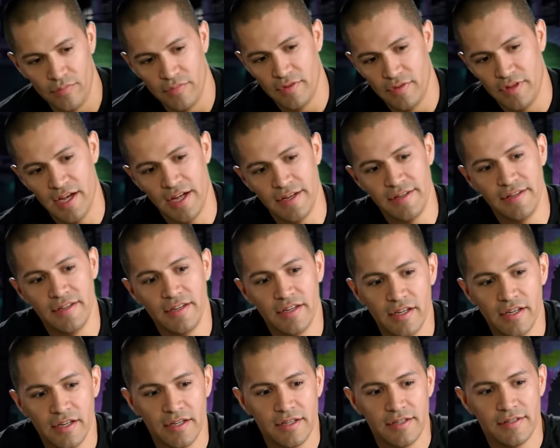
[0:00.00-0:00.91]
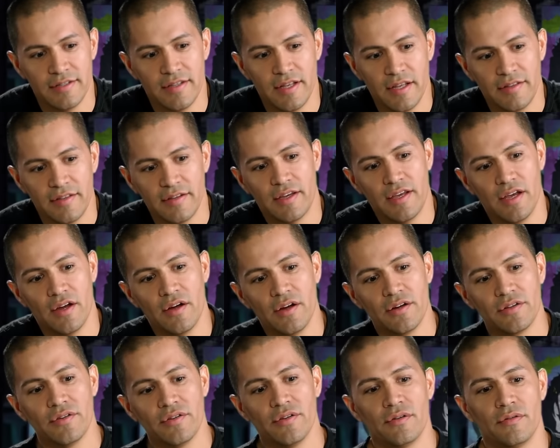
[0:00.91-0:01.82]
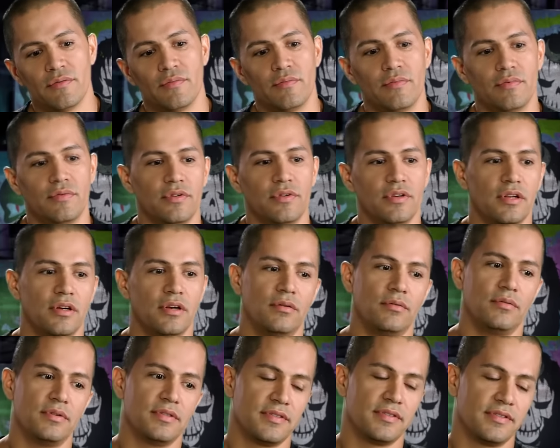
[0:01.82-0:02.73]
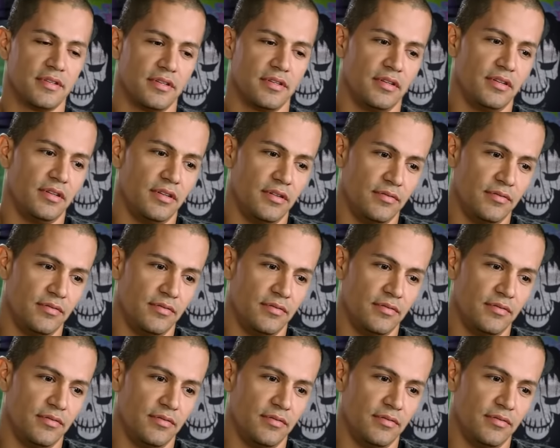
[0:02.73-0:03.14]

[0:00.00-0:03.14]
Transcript: The idea is that the character, you know, was